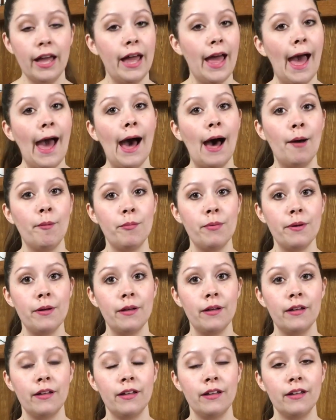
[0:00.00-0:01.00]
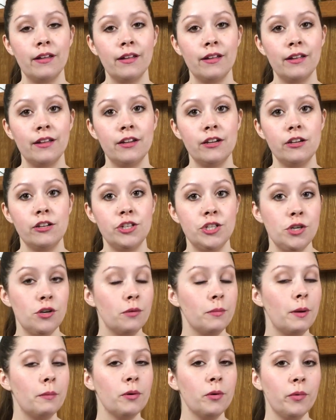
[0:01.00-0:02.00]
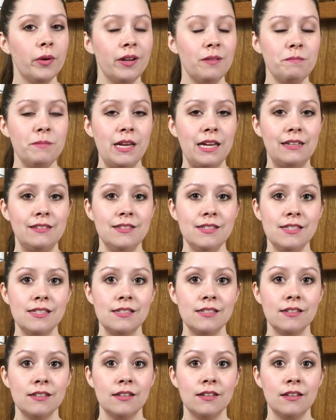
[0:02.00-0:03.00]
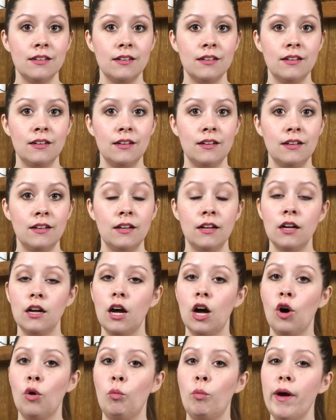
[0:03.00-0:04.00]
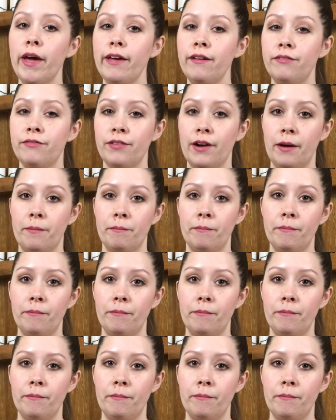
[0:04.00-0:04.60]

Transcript: Ap. Do you remember what it means? Away from.